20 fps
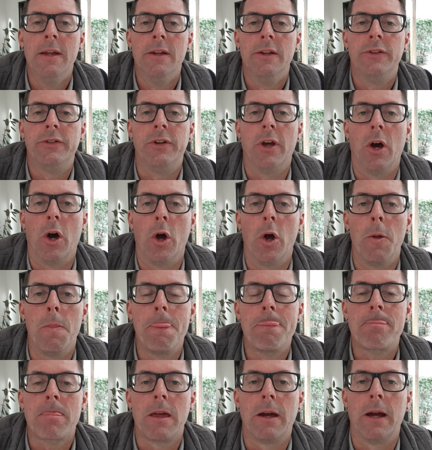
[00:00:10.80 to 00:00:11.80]
So
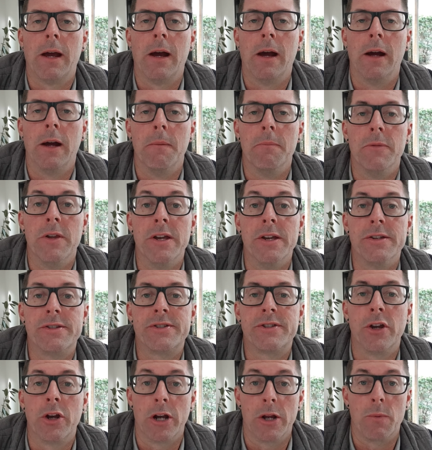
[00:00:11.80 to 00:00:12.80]
there's
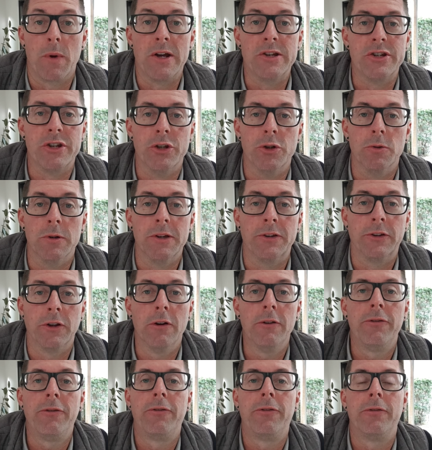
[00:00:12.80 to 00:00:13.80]
certainly ways you can do it
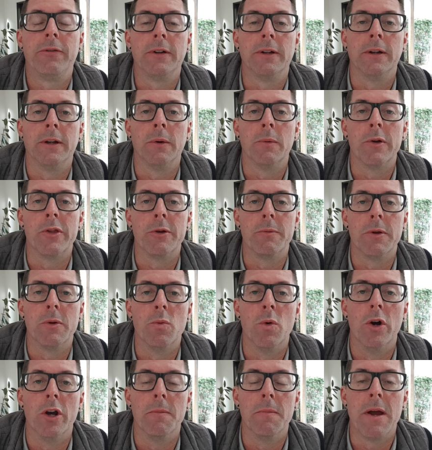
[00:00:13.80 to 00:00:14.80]
yourself, whether it be
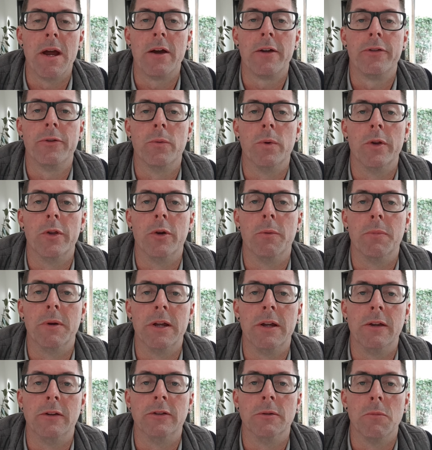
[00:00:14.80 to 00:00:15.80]
word of mouth or whether it
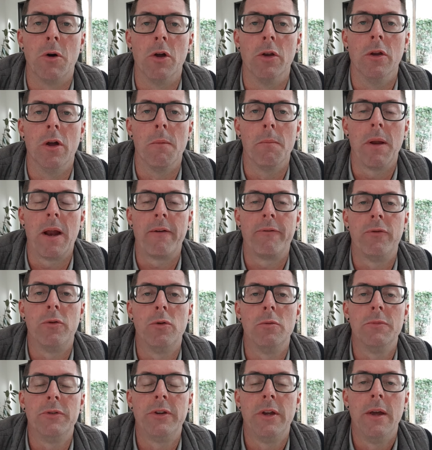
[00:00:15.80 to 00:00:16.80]
be some online
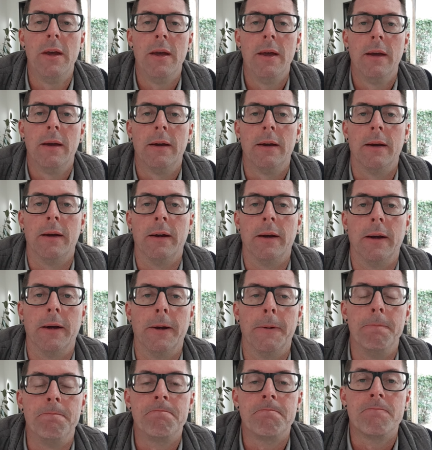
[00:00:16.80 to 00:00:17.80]
platforms,
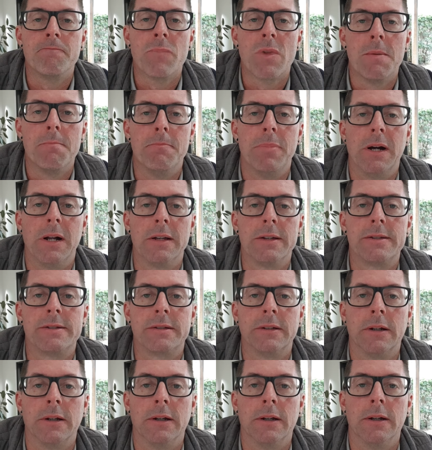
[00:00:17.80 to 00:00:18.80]
but
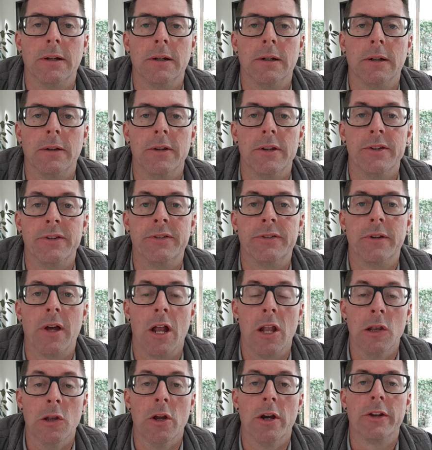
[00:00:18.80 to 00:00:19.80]
there's
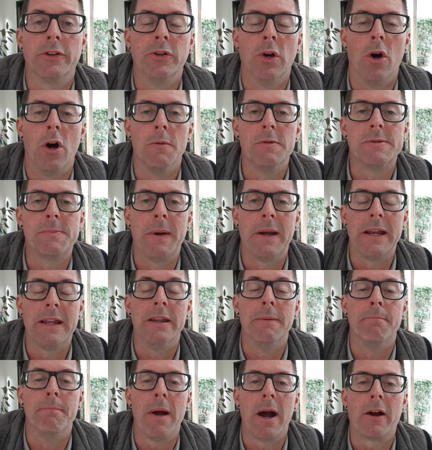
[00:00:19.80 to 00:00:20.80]
a lot of time spent in
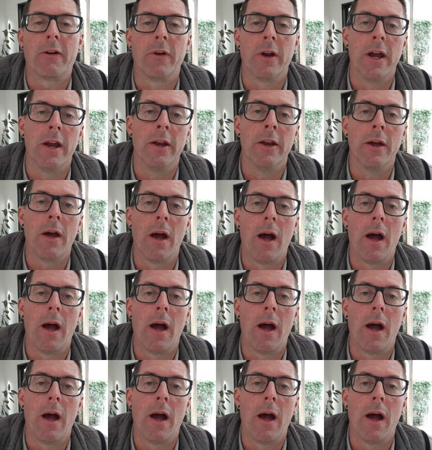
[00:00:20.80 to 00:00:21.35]
the background